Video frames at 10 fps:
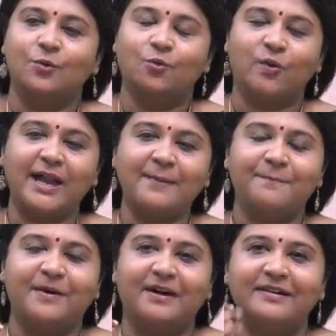One
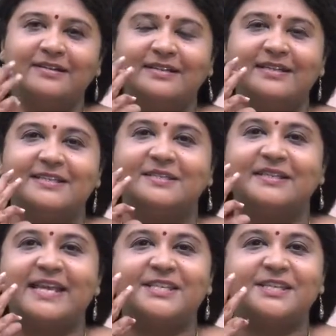bird is
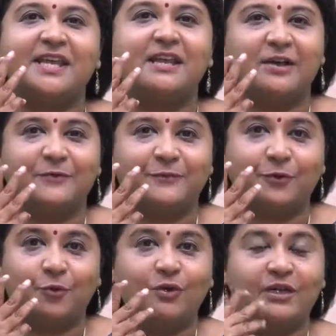tasting a
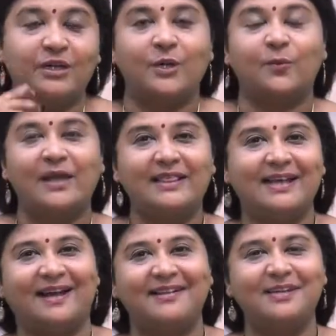fruit while
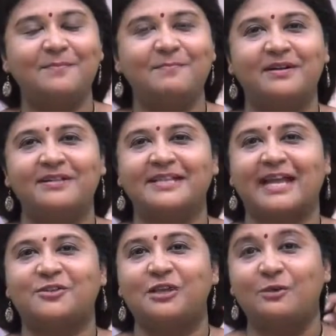the other bird is
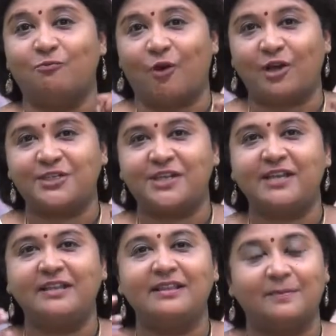actually
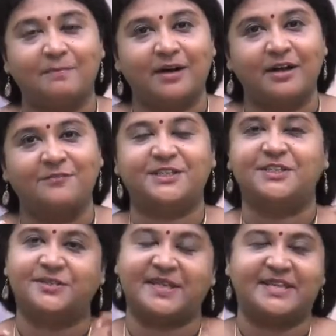watching the bird which
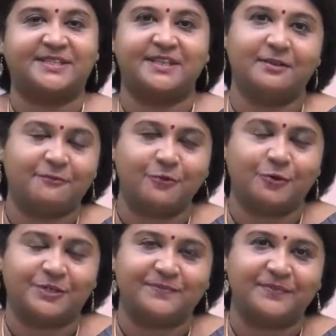is tasting the
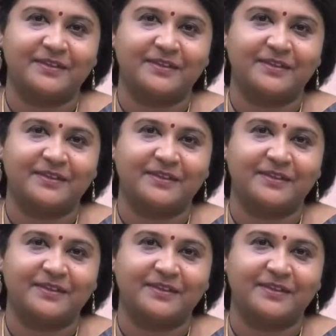fruit.